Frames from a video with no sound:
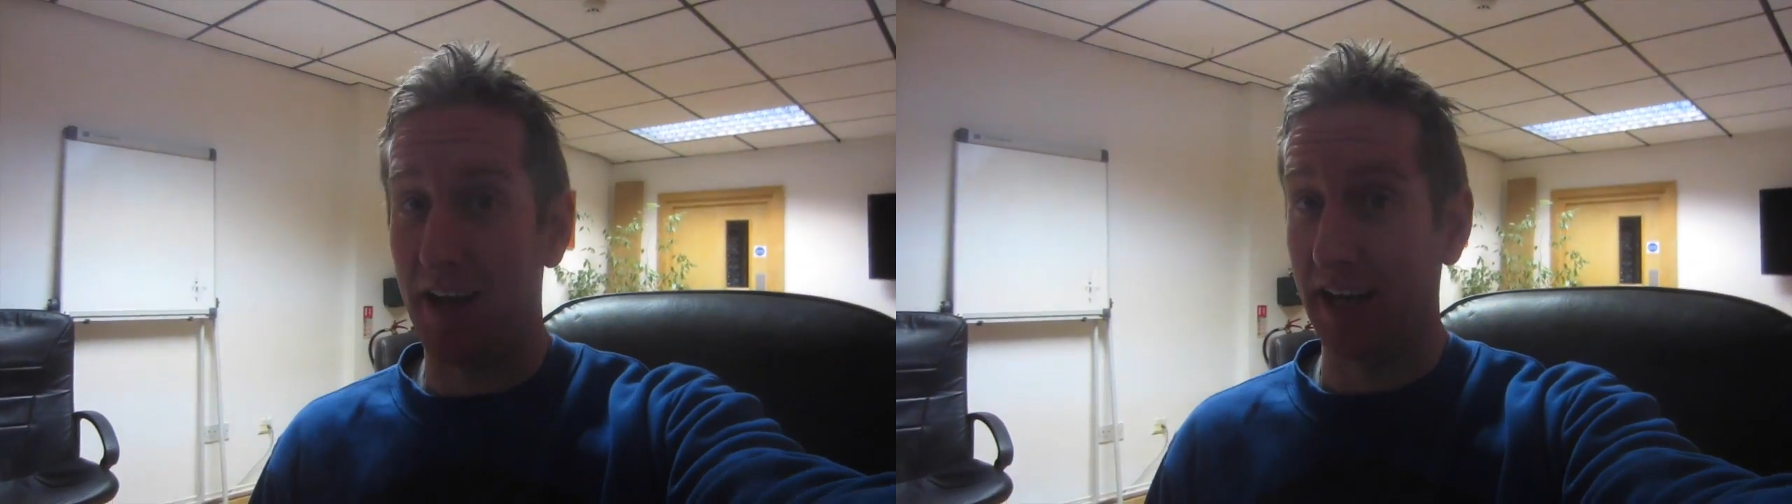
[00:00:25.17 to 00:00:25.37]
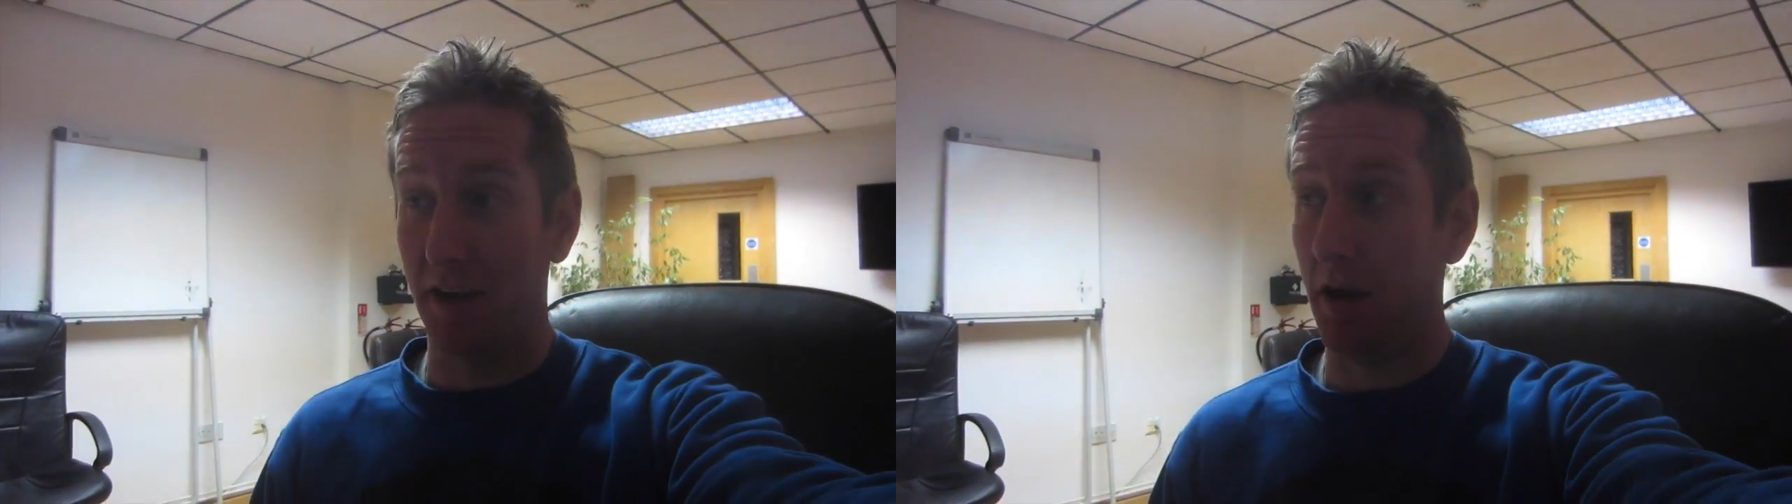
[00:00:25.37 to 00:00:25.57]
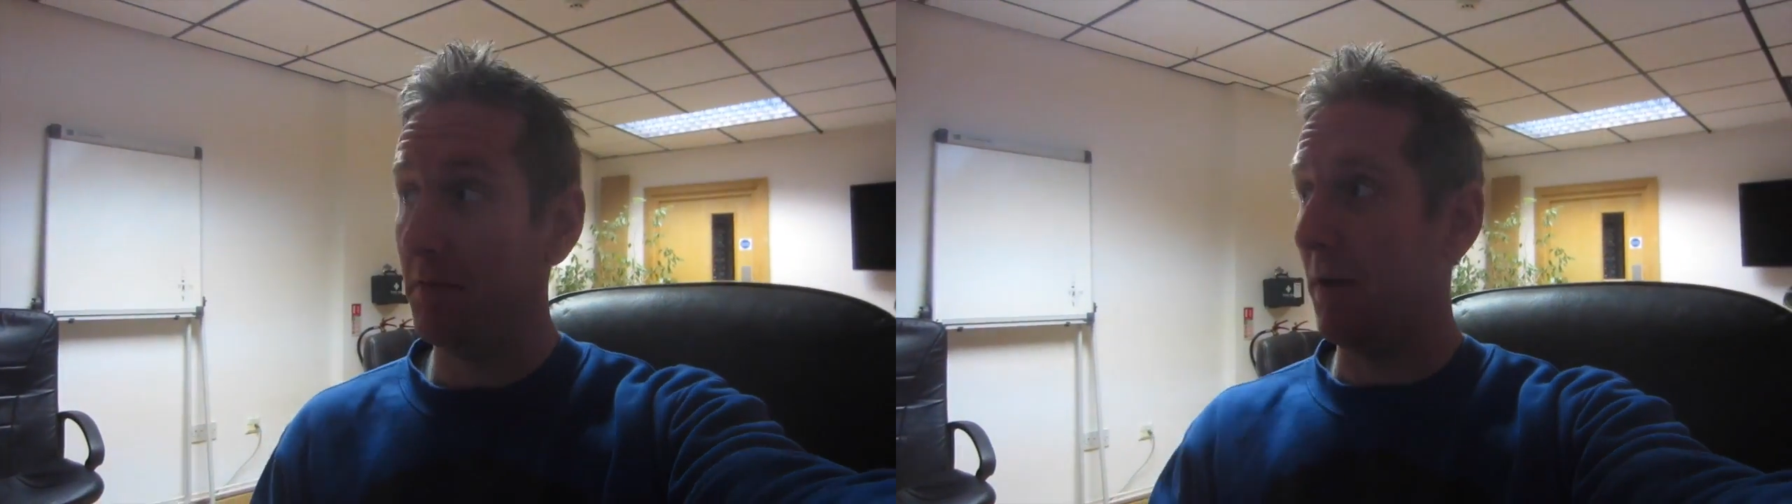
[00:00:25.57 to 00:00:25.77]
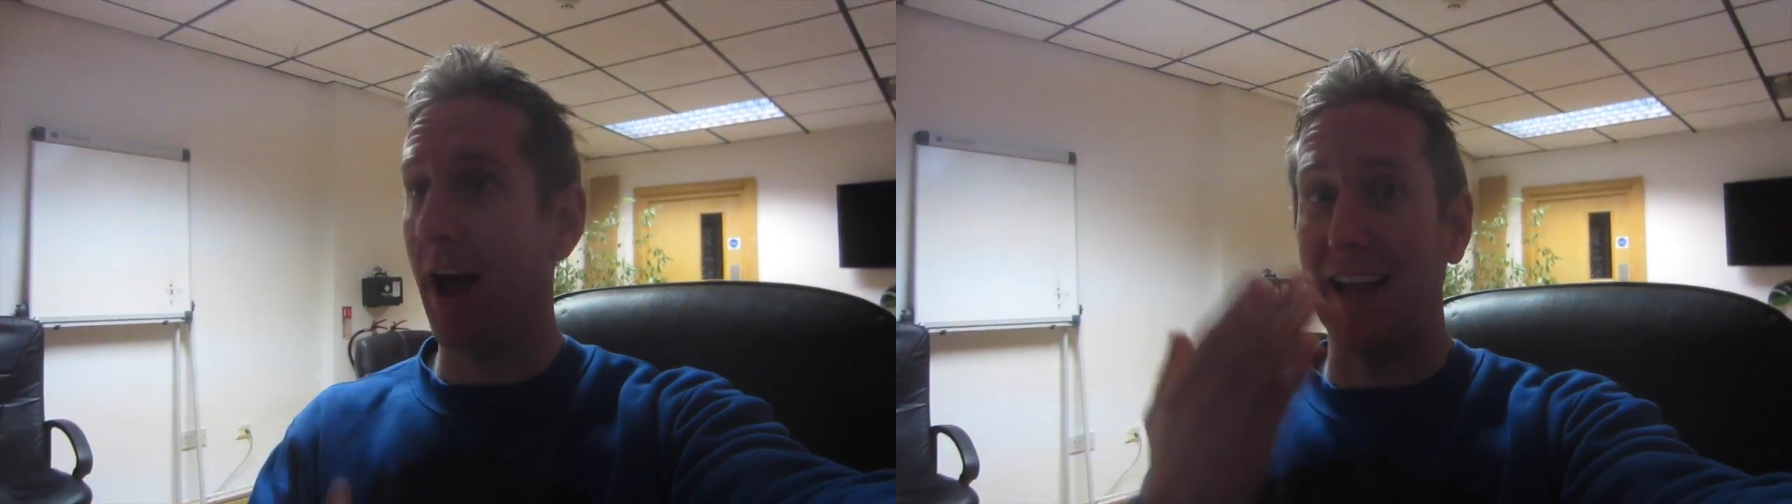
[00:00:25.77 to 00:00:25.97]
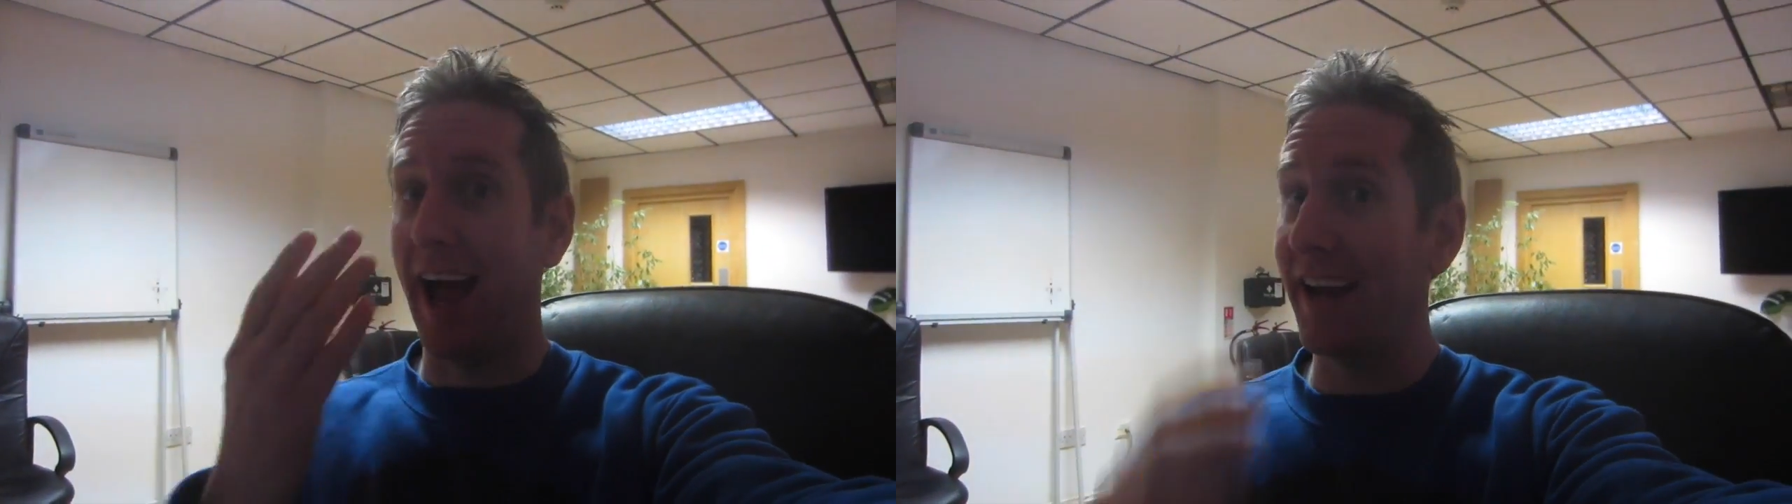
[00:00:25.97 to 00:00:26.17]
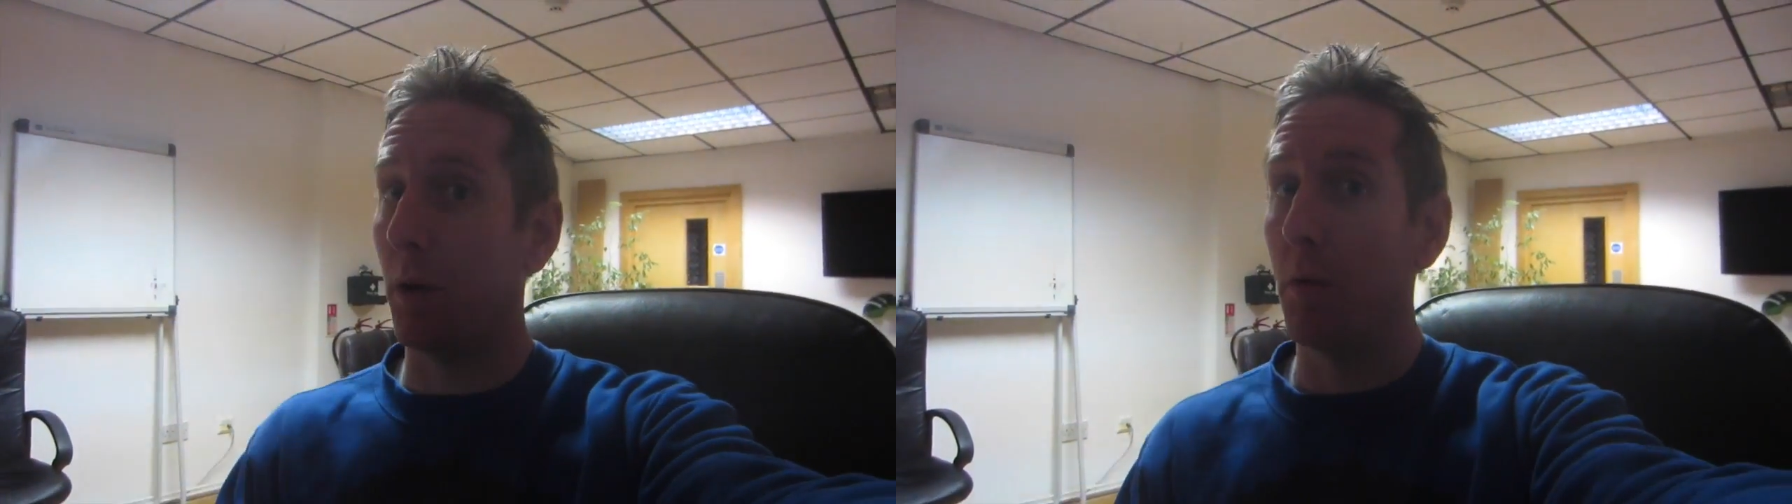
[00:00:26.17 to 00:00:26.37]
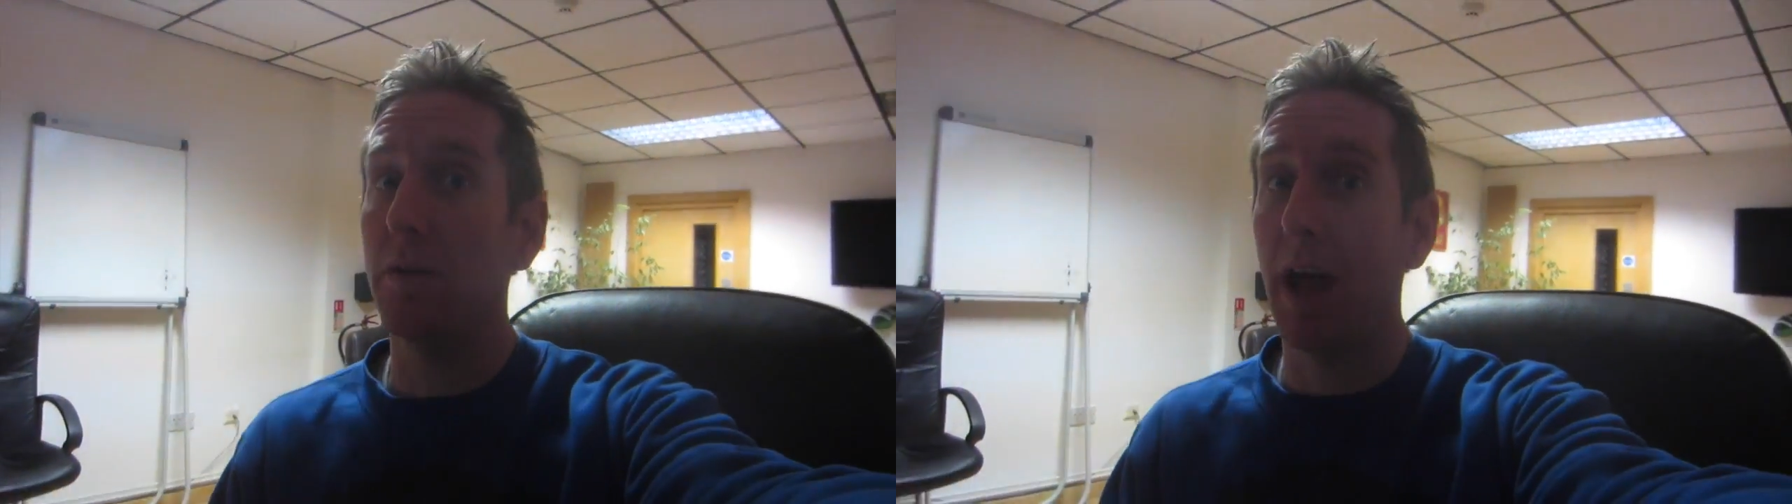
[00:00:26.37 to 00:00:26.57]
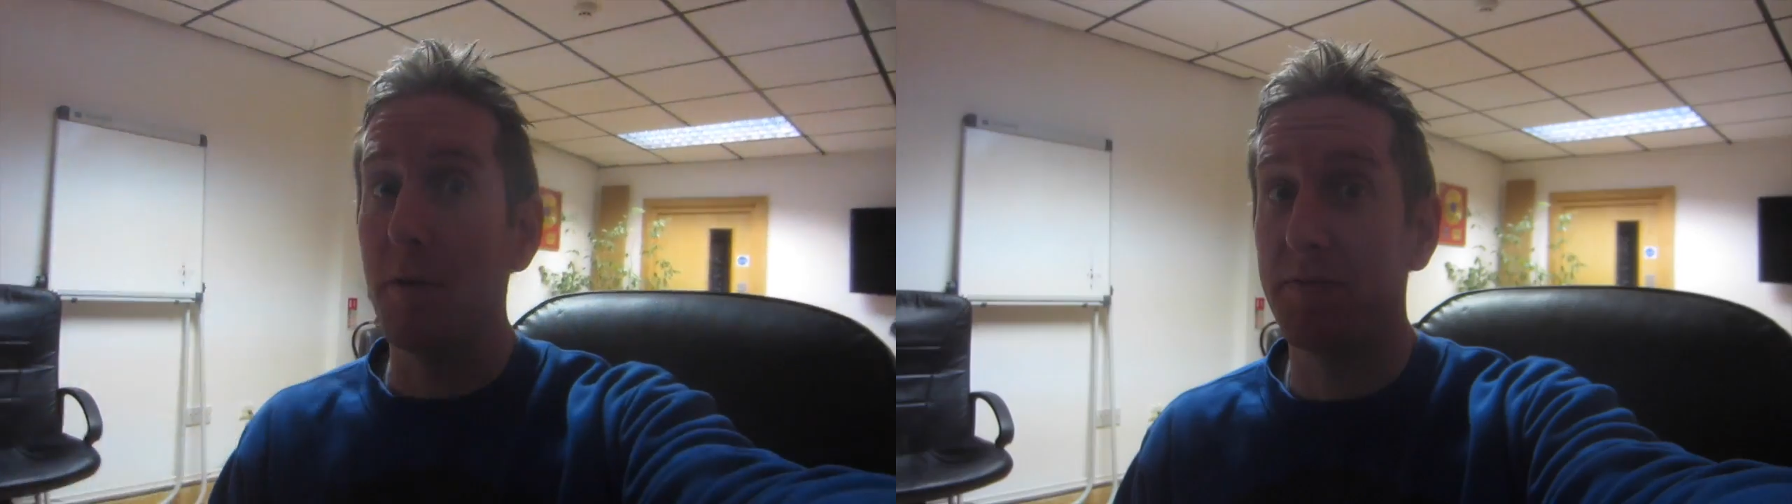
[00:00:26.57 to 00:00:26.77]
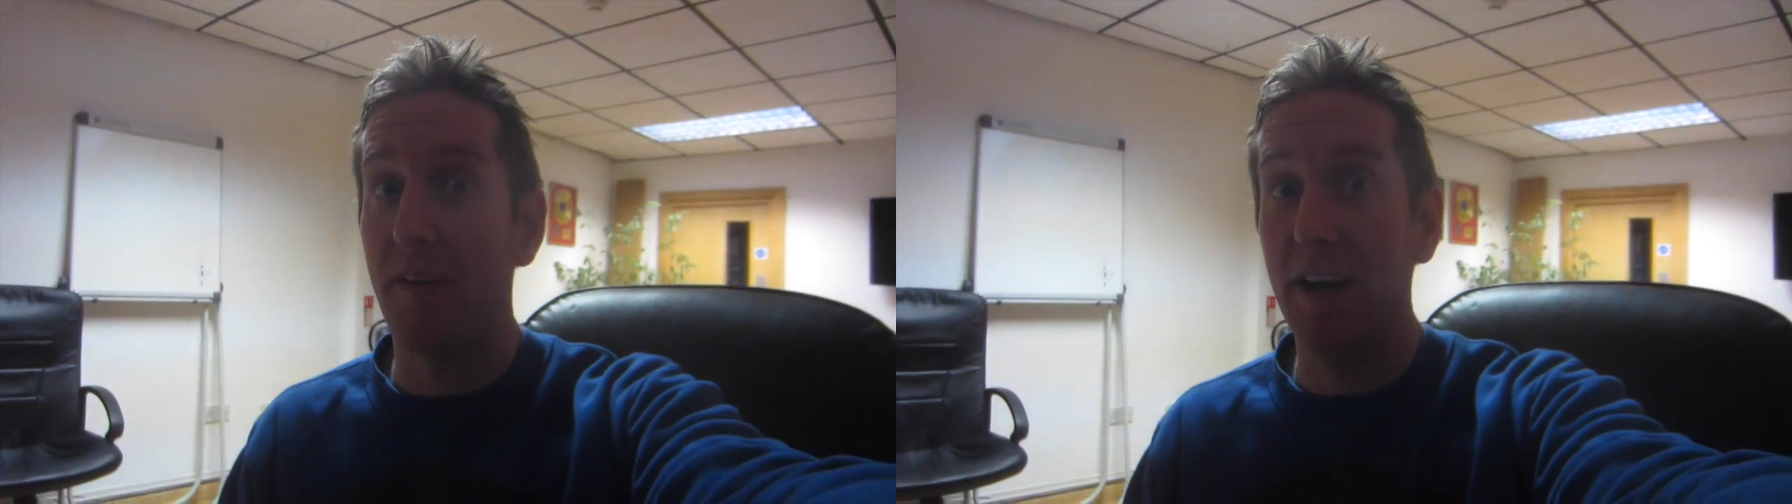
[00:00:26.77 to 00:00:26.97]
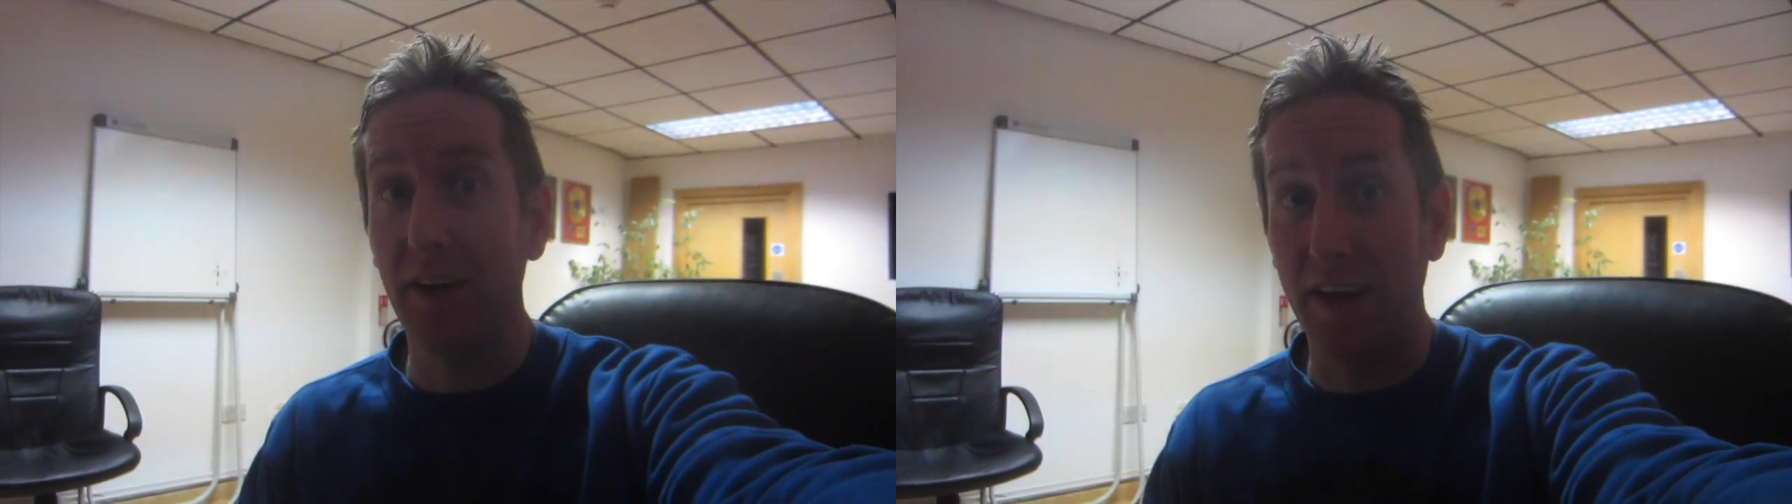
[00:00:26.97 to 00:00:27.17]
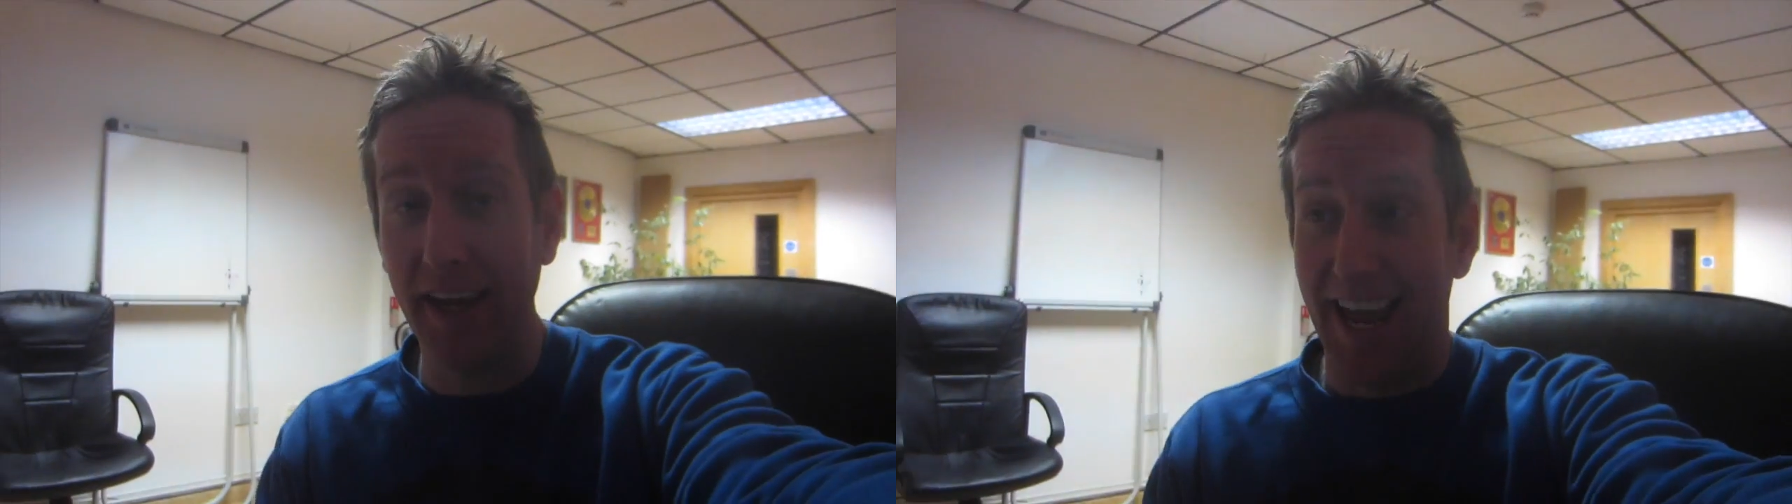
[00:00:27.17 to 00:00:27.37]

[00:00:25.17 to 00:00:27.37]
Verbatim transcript: I don't know. I got one. I was very lucky.